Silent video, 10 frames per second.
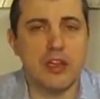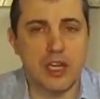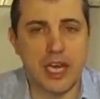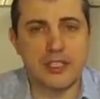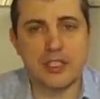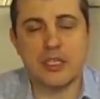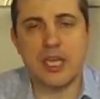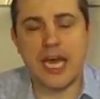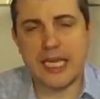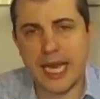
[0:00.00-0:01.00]
the
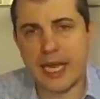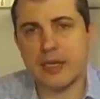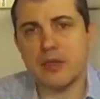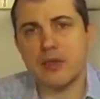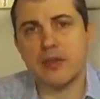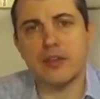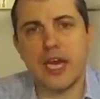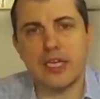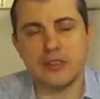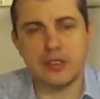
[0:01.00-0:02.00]
lesson again
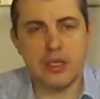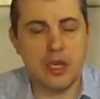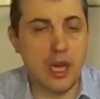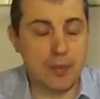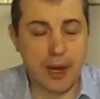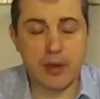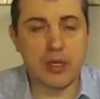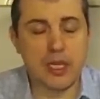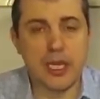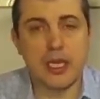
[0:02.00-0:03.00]
that
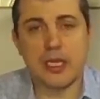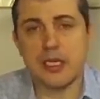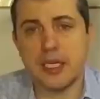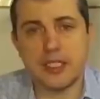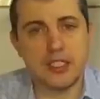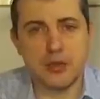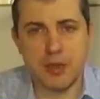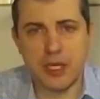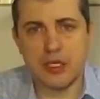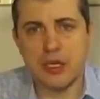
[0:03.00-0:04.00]
apparently needs to
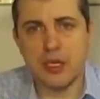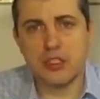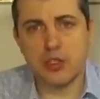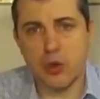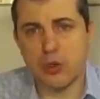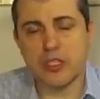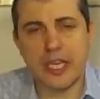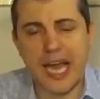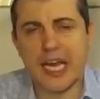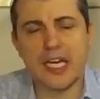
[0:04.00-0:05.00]
be told
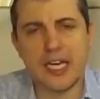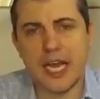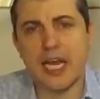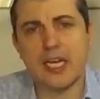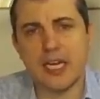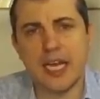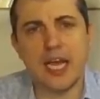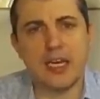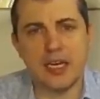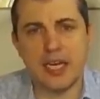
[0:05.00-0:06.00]
again and again and
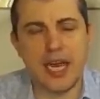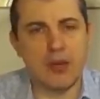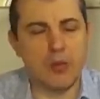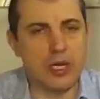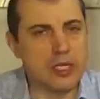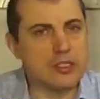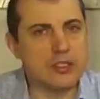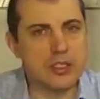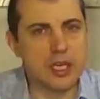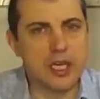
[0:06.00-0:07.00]
again and again. And we need to
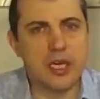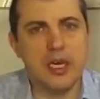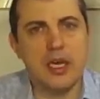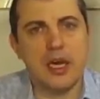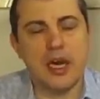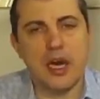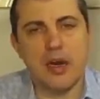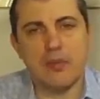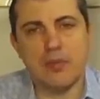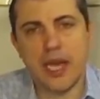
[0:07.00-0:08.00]
see
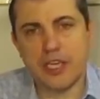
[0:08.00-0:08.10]
um,